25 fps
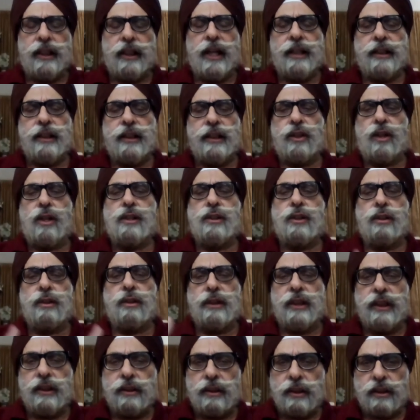and it also
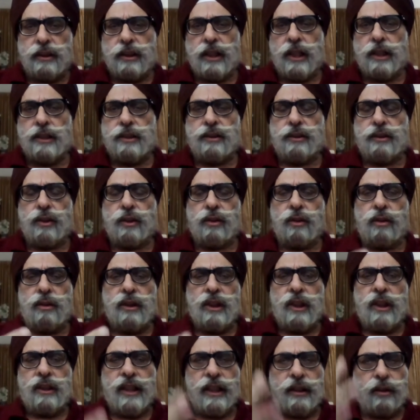teaches us,
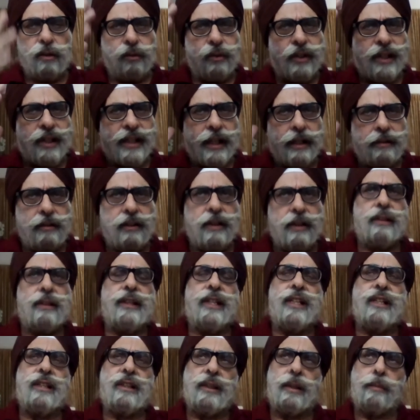that wherever
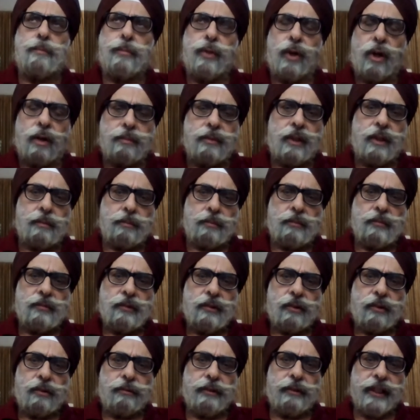there's a problem,
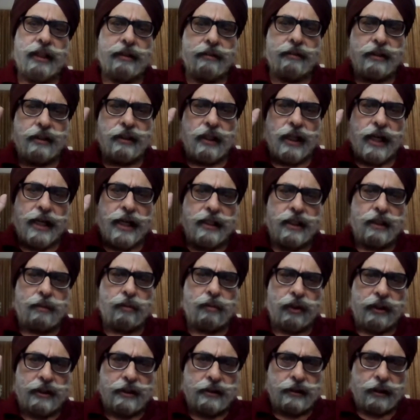wherever
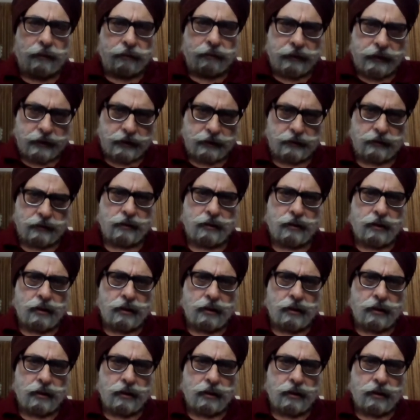anybody suffers,